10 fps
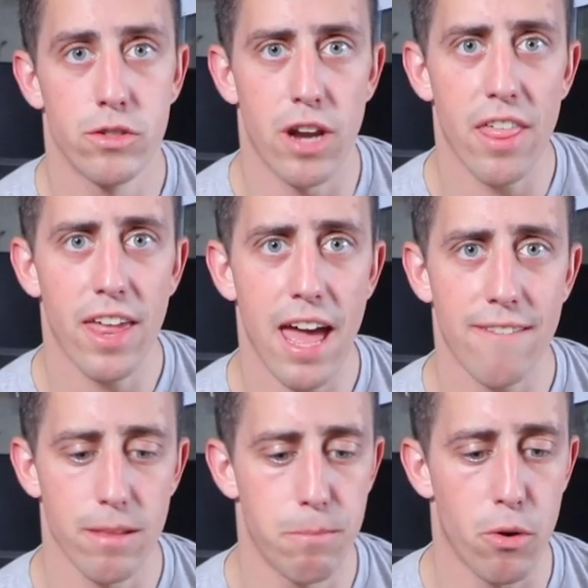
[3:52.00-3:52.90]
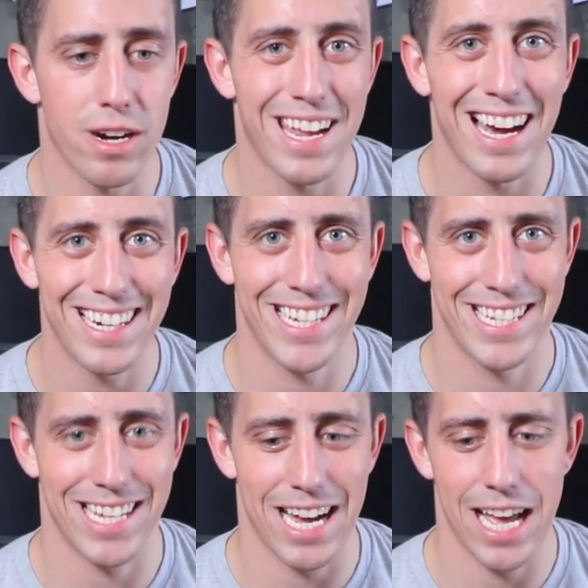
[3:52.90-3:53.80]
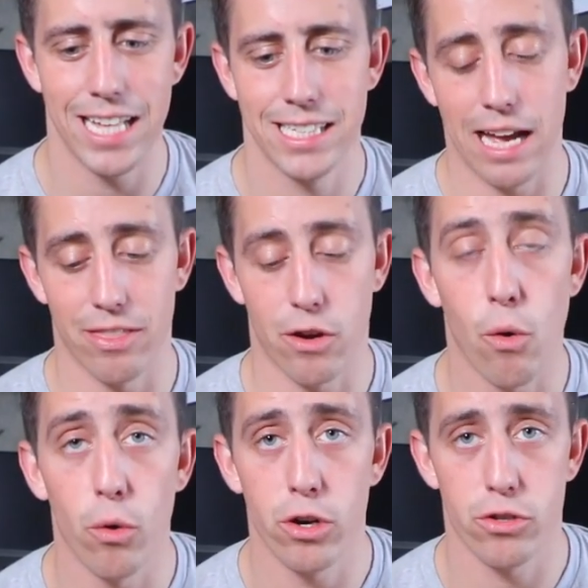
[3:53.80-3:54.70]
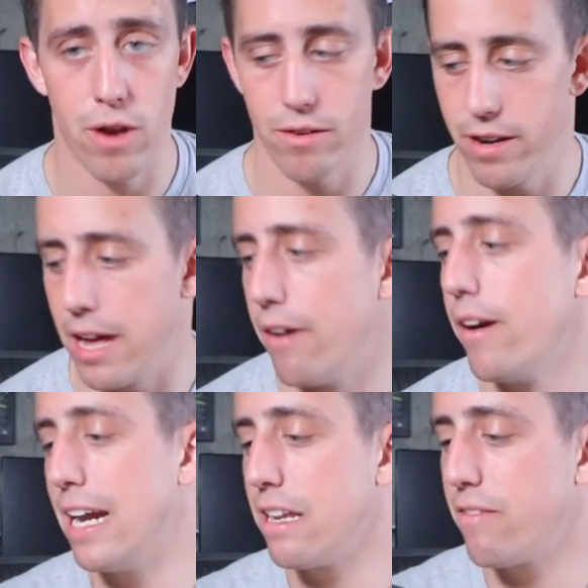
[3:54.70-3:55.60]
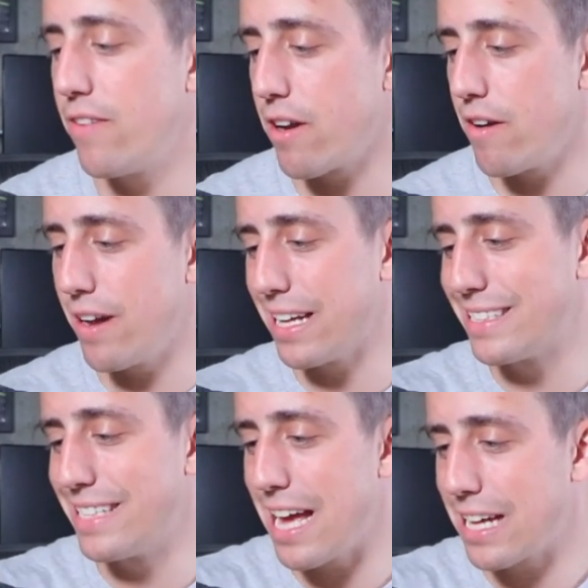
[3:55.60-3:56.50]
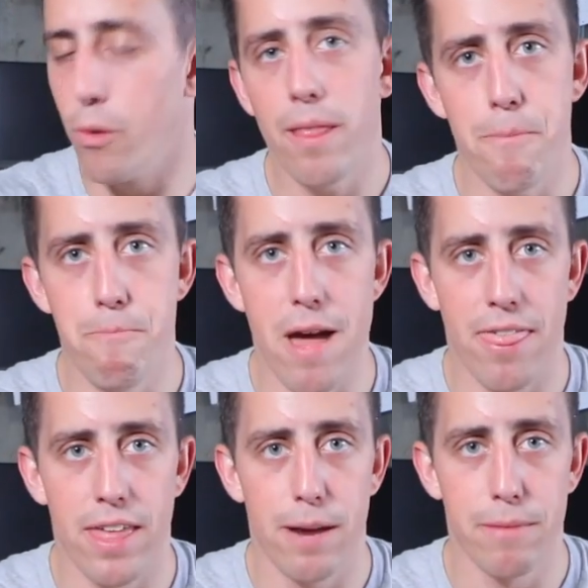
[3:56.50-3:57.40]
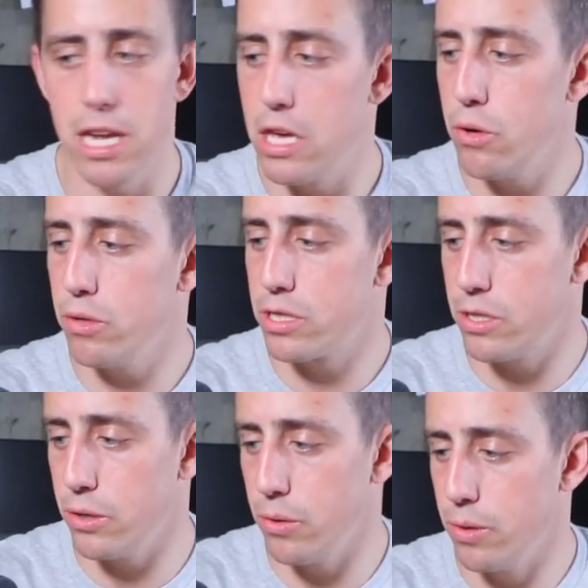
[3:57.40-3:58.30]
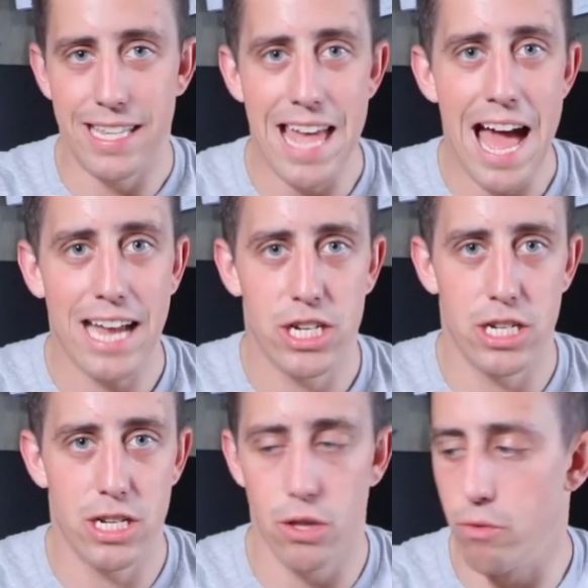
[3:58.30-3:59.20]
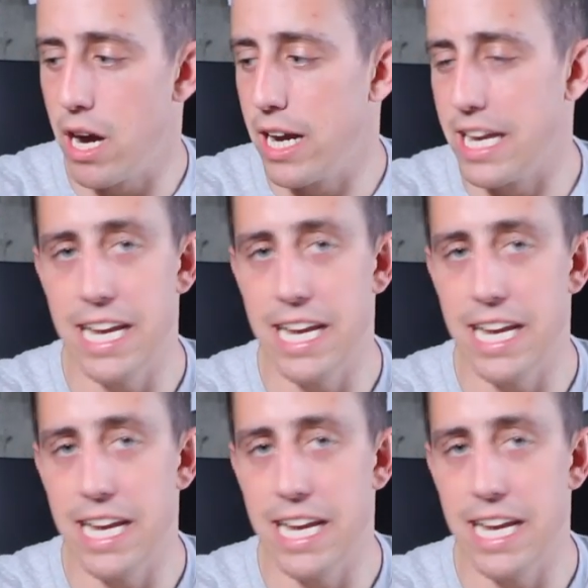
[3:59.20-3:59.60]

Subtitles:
So now that I have the board cut to size, I got the corners rounded out, I need to figure out exactly what method I'm gonna use to attach it to the rod